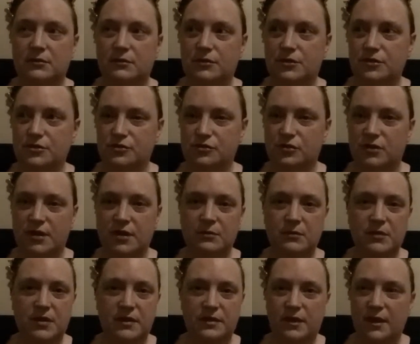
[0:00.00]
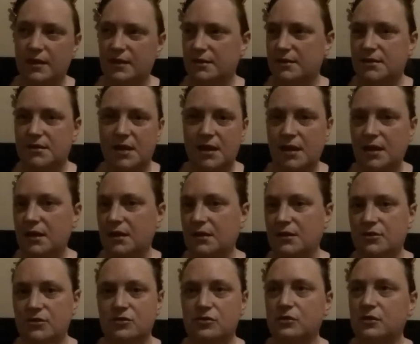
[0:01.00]
usually with like
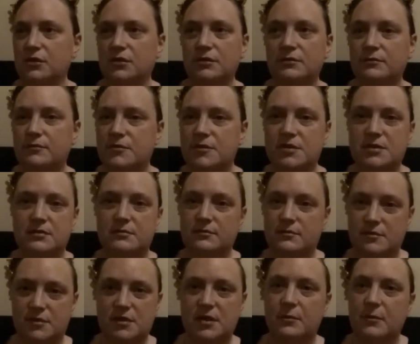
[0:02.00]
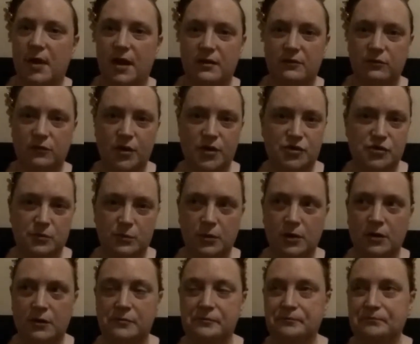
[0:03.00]
sage or some kind of
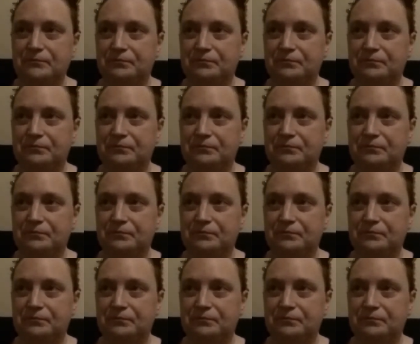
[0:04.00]
ritual.